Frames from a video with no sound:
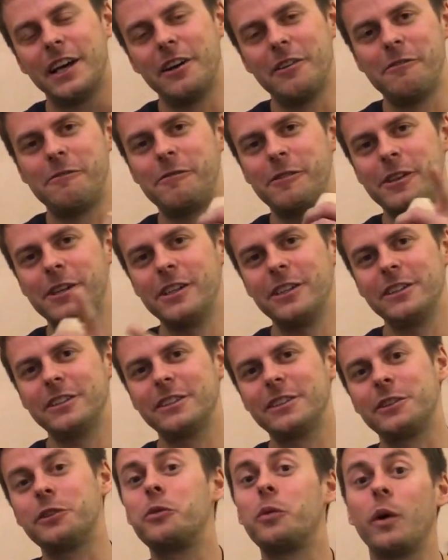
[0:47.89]

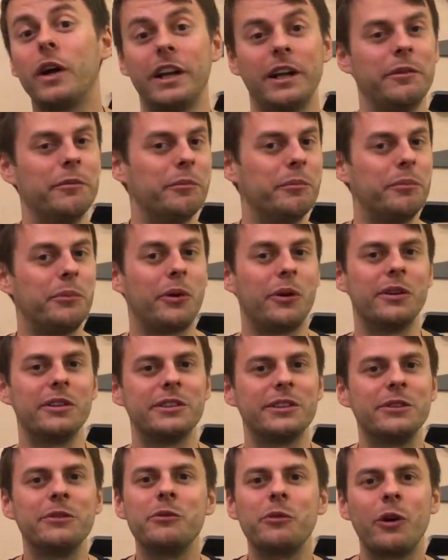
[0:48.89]
first, quite
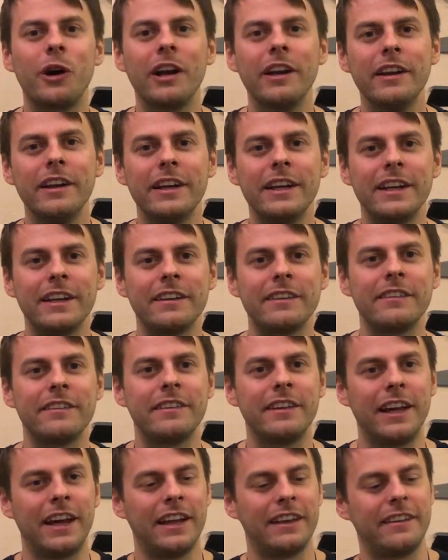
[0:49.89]
important one is
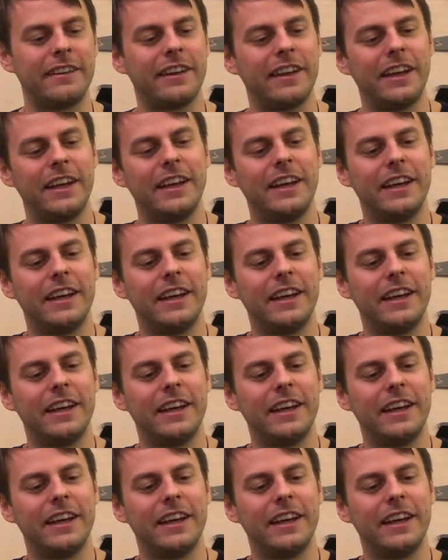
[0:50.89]
that